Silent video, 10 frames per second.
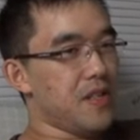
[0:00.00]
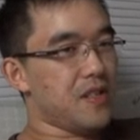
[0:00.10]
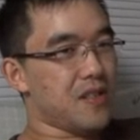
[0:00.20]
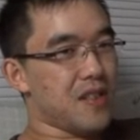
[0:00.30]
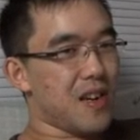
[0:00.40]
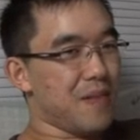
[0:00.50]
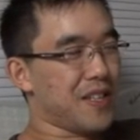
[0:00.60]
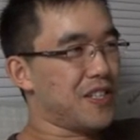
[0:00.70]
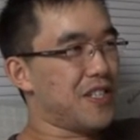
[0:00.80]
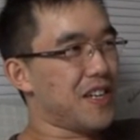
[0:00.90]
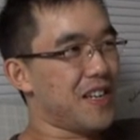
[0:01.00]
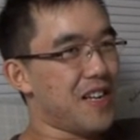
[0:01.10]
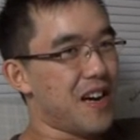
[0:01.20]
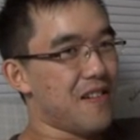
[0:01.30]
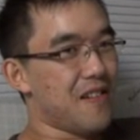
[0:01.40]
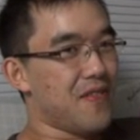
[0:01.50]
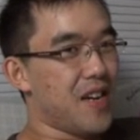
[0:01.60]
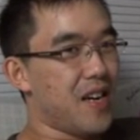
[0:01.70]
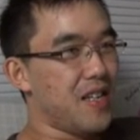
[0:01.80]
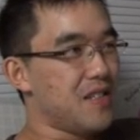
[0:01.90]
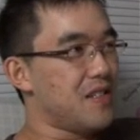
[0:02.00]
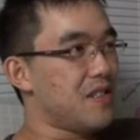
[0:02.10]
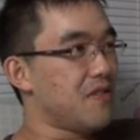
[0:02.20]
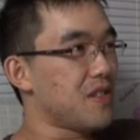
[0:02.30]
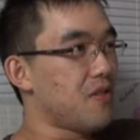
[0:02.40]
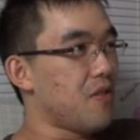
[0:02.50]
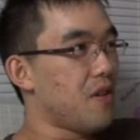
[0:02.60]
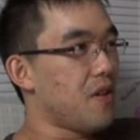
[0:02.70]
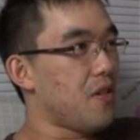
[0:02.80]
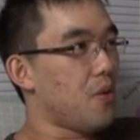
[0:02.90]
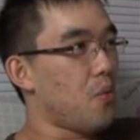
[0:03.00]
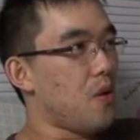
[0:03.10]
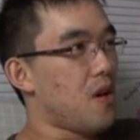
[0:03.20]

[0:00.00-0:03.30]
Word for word: needs to stop like shutting down on me. I need to see what's going on. The